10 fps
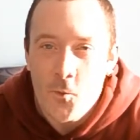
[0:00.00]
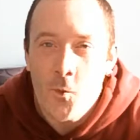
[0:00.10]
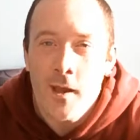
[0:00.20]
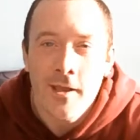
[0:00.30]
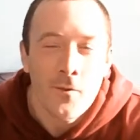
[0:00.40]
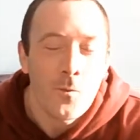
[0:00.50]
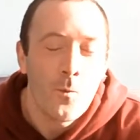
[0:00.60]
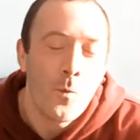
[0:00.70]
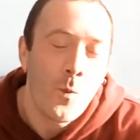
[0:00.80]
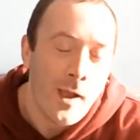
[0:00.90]
way
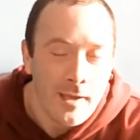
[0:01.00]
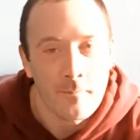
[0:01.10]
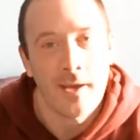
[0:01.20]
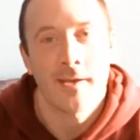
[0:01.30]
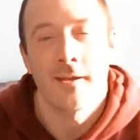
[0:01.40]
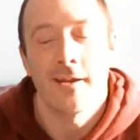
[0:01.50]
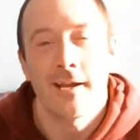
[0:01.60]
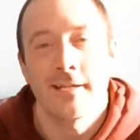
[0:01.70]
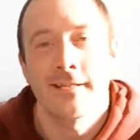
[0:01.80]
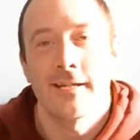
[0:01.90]
back in
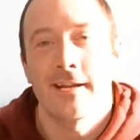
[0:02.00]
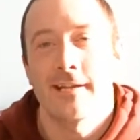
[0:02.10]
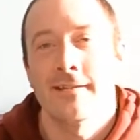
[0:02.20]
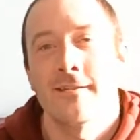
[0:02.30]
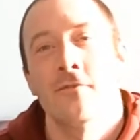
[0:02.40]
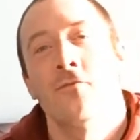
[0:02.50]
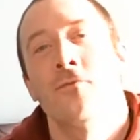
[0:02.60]
1990,